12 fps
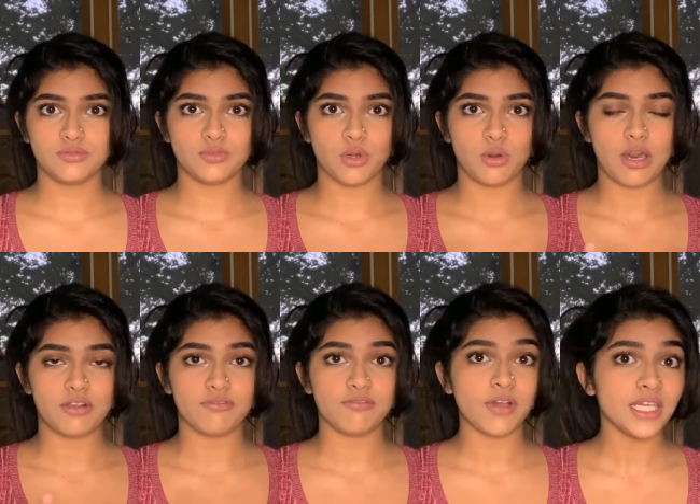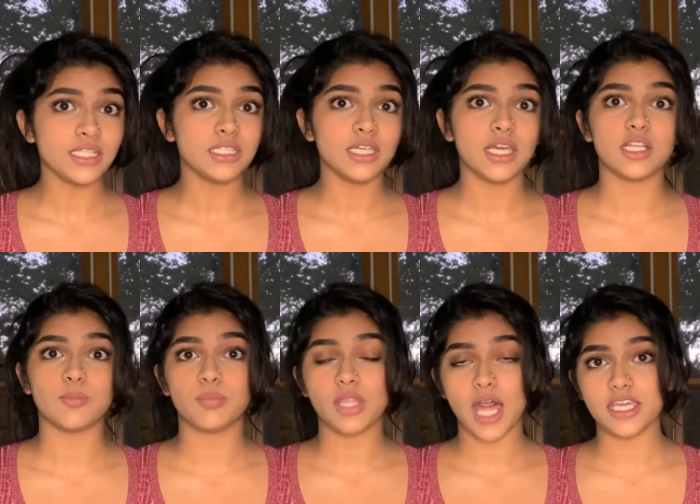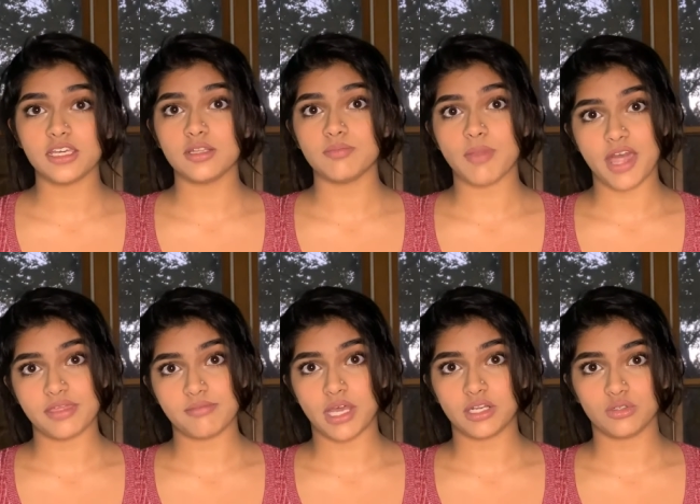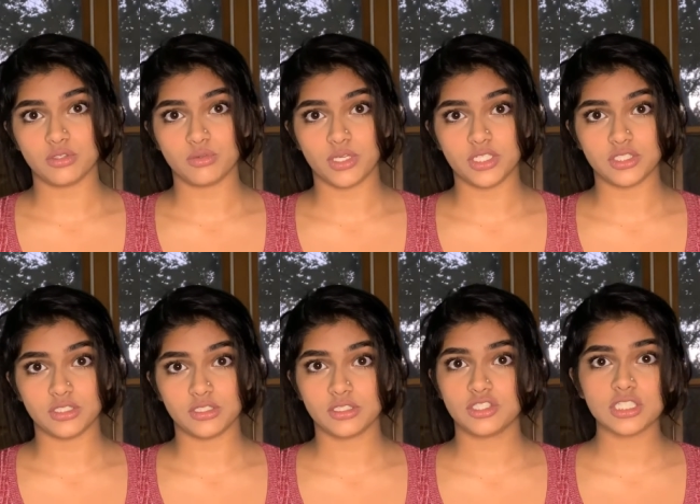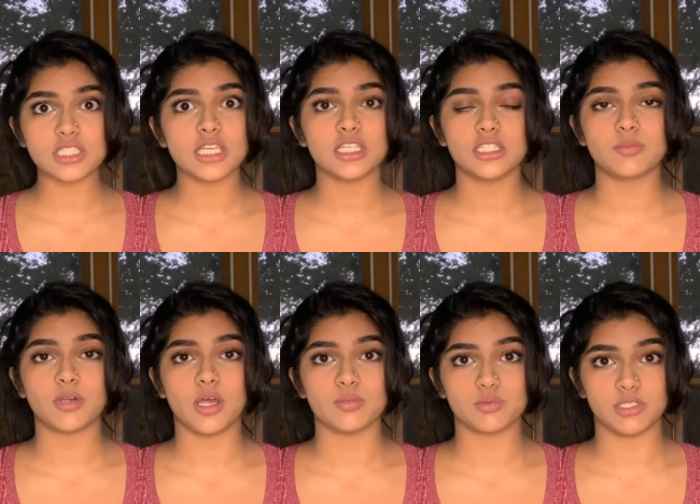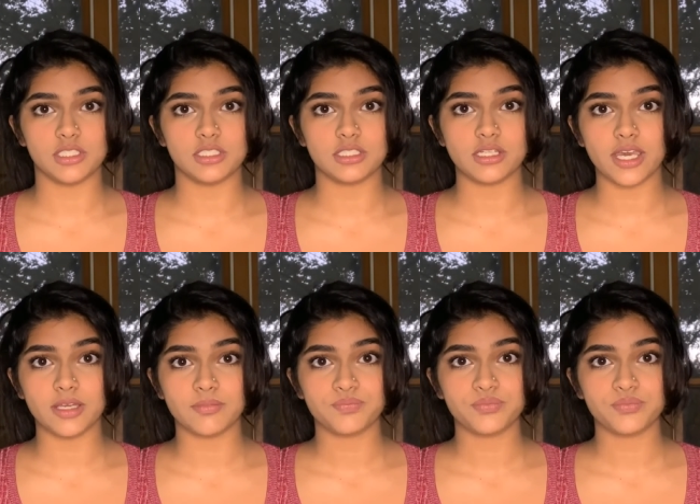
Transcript: know how to find it and apply it in mathematical equations, just like in the problems we did today.